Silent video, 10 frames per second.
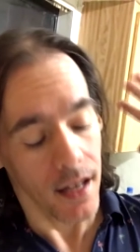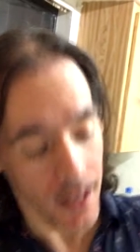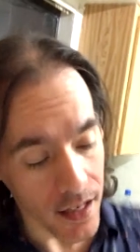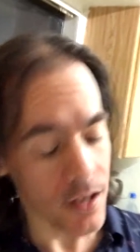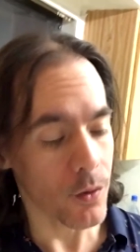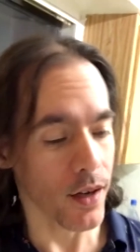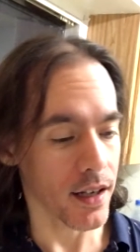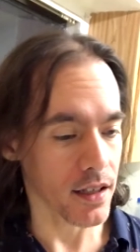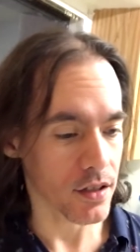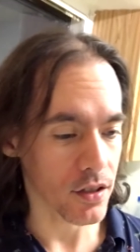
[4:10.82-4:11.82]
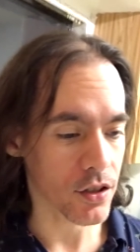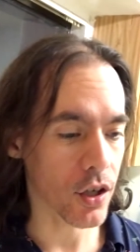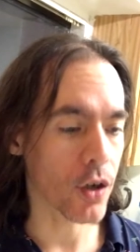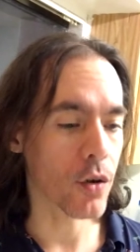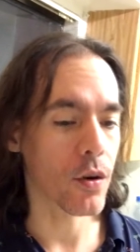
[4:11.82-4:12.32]
Anyways,
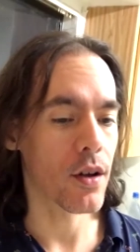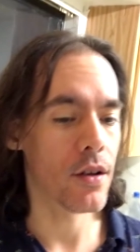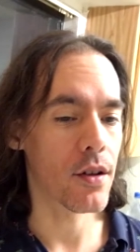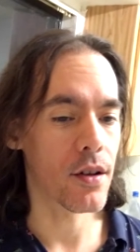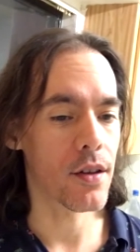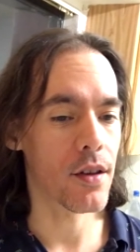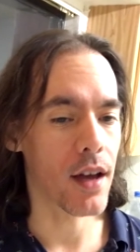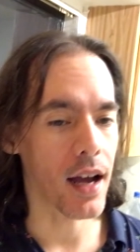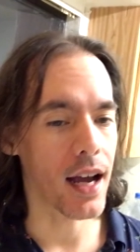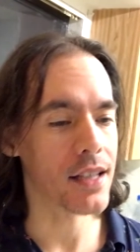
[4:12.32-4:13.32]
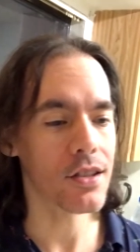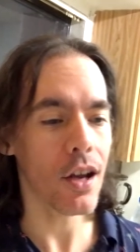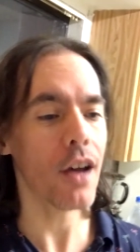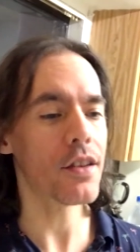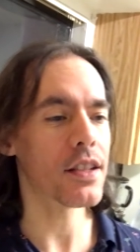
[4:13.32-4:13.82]
so I
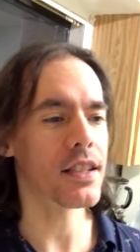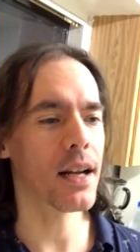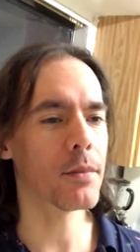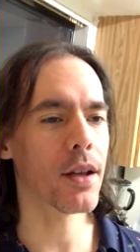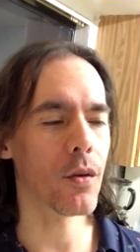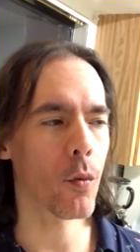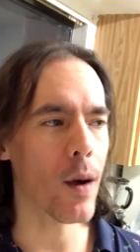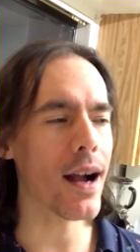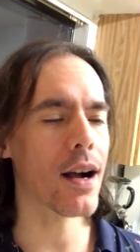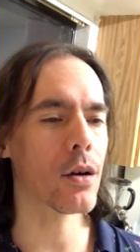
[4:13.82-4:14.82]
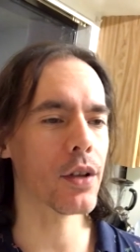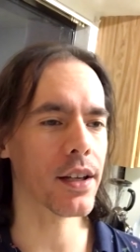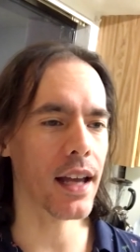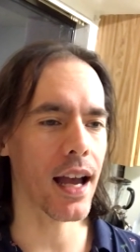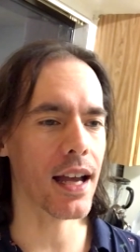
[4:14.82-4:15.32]
saw this and I'm like, wow,
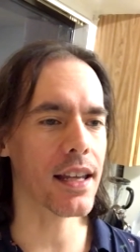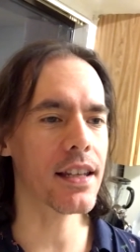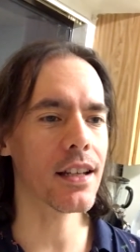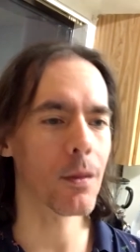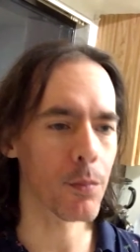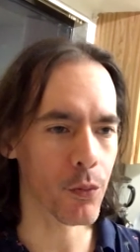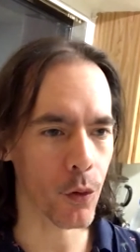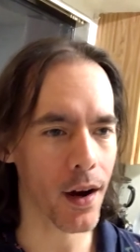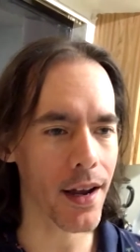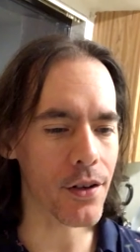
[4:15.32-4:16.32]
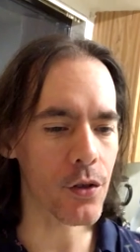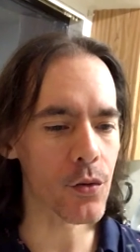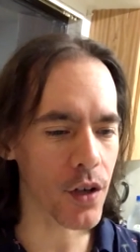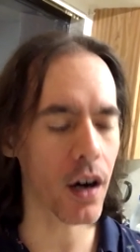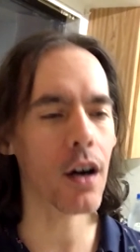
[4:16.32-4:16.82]
like I can get a brand new
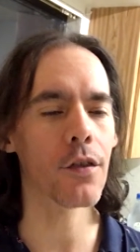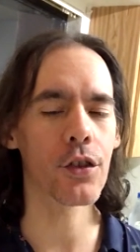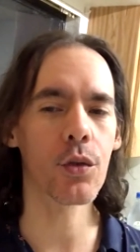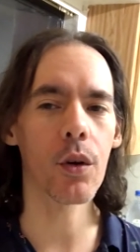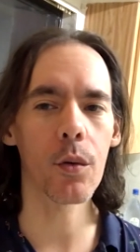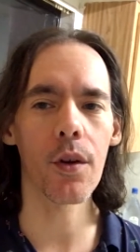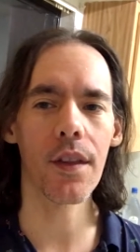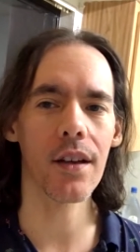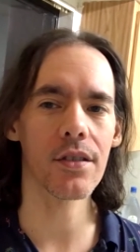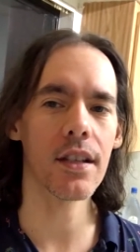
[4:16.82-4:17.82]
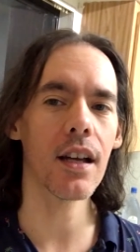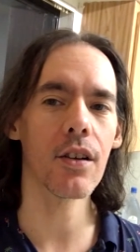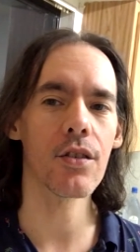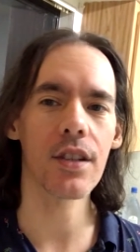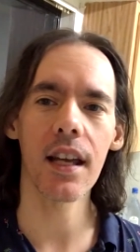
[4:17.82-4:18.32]
car for
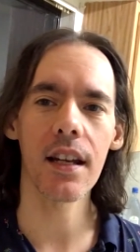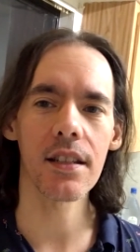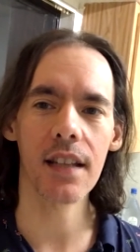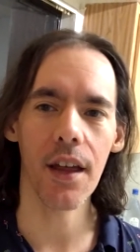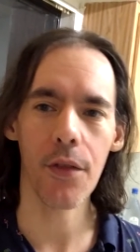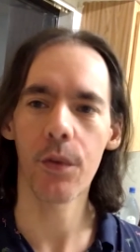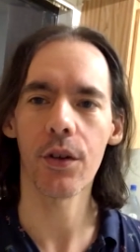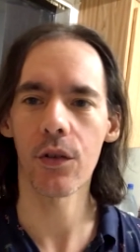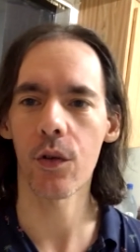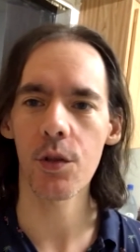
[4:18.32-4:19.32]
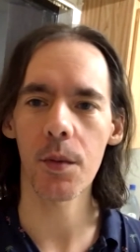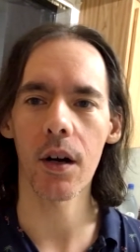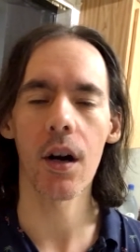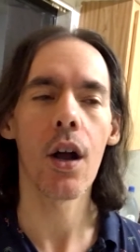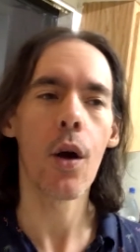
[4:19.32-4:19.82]
$21,000 and it's got 300
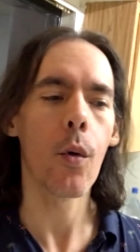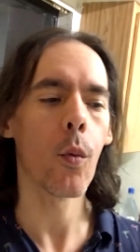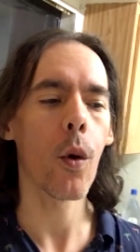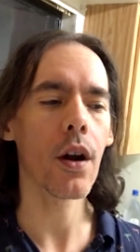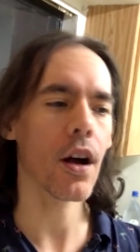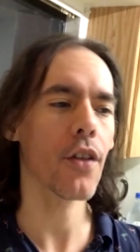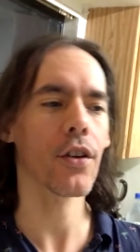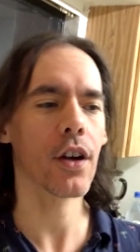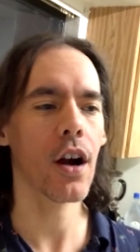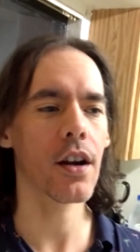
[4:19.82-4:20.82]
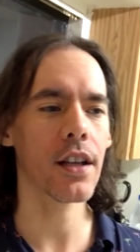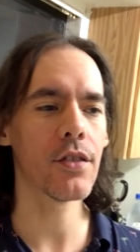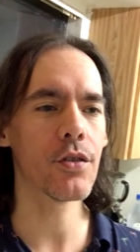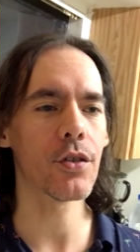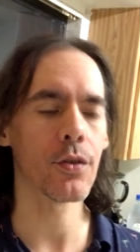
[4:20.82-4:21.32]
horsepower. What other car can
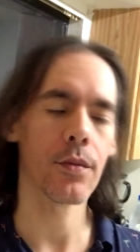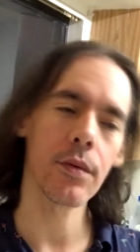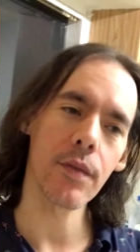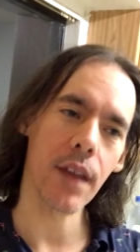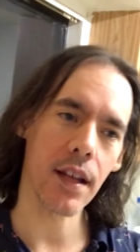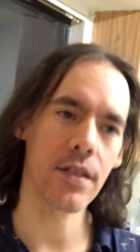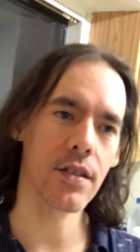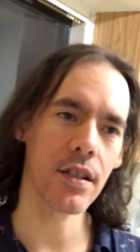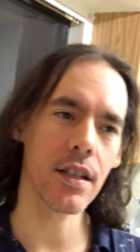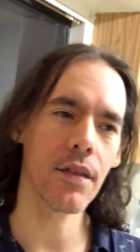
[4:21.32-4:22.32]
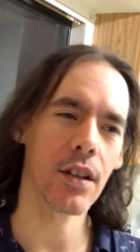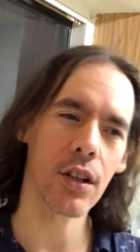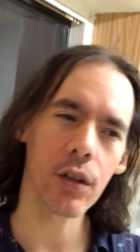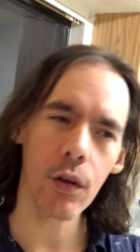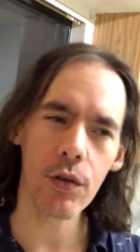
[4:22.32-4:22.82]
you do that's even
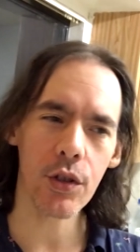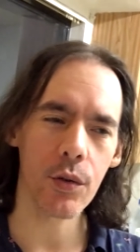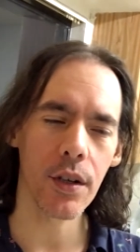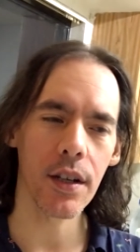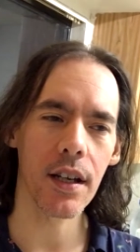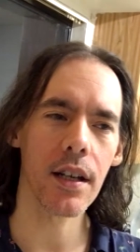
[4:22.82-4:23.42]
close to it?